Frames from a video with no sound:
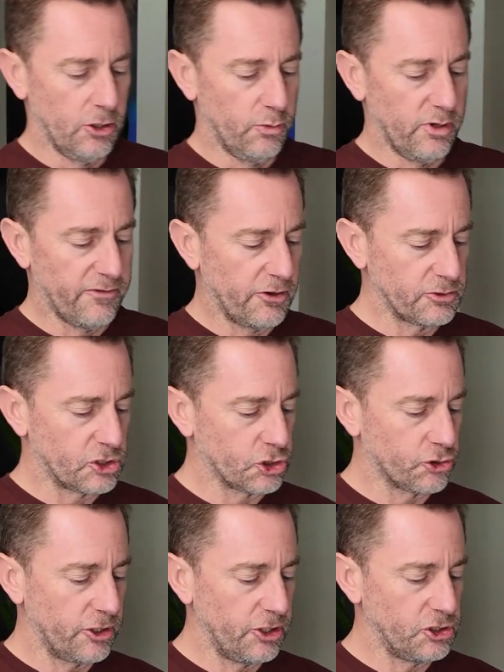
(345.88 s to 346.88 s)
We have always
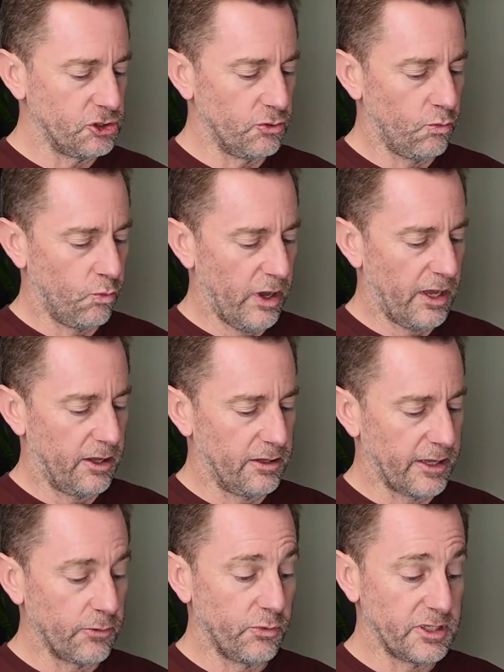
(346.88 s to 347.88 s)
treated you well,
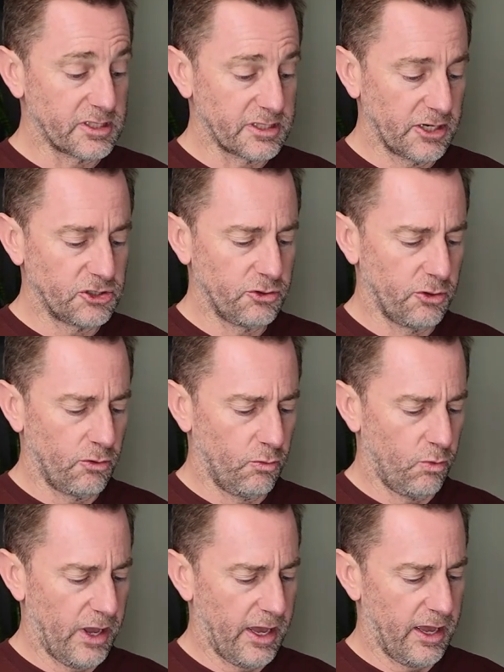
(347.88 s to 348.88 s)
and we sent you
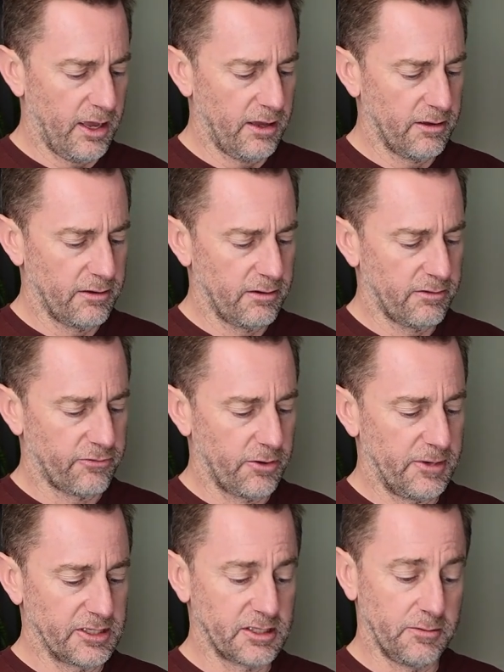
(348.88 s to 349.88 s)
away
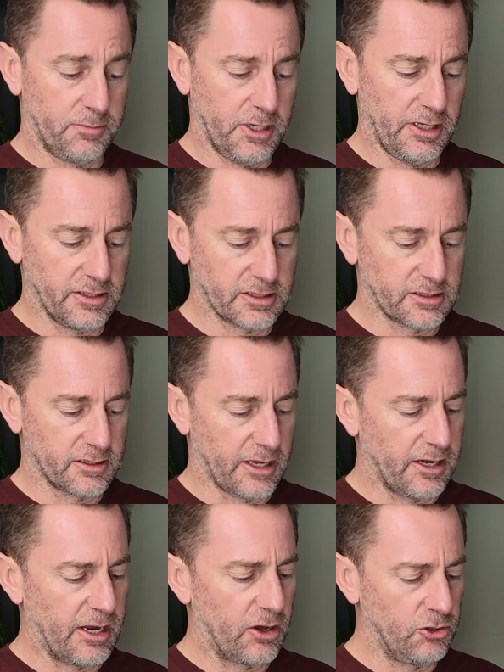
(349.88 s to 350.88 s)
from us in peace.
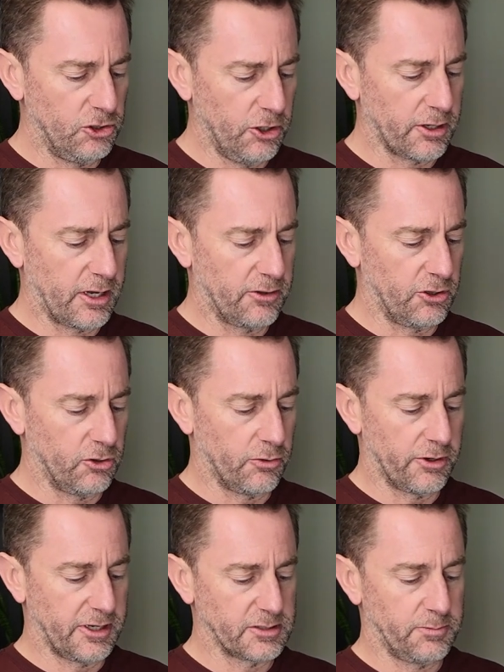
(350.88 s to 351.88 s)
And now look how the
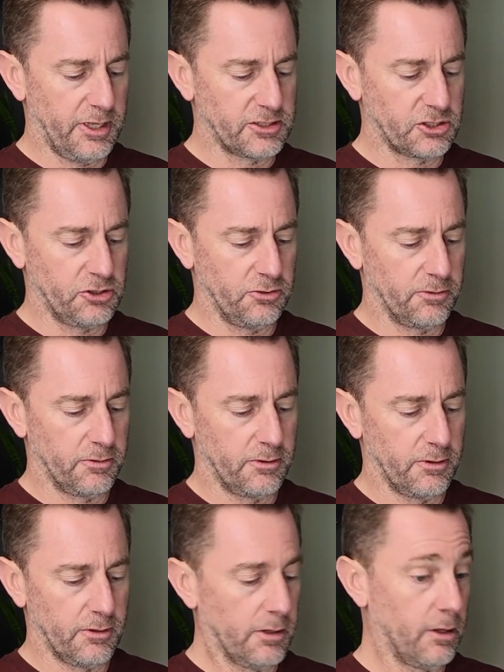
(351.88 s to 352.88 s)
Lord has blessed you.
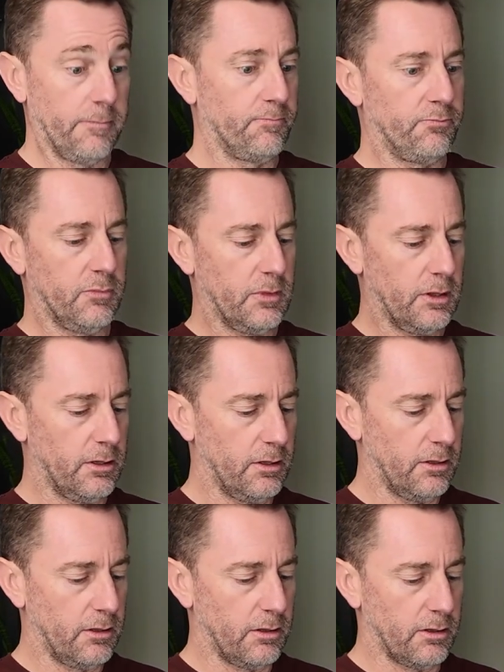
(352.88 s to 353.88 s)

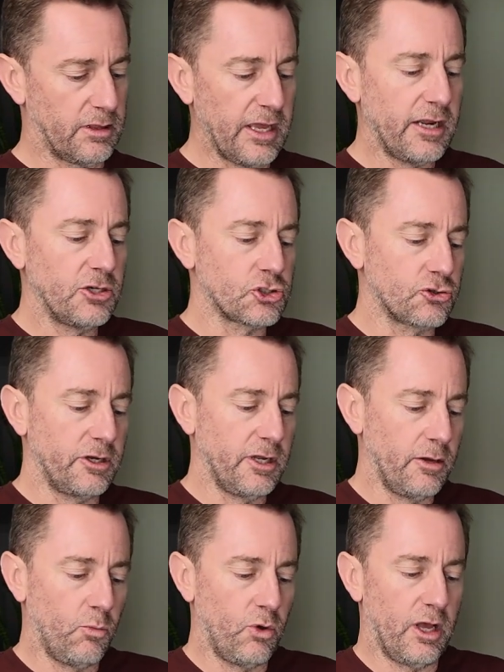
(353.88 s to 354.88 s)
They didn't treat
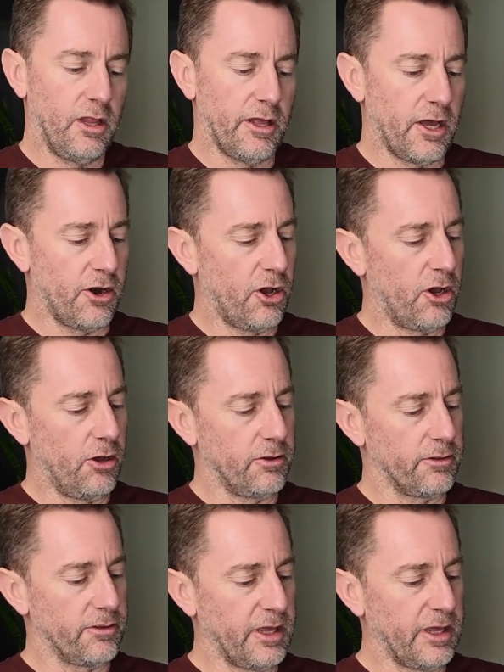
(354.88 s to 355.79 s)
him well at all.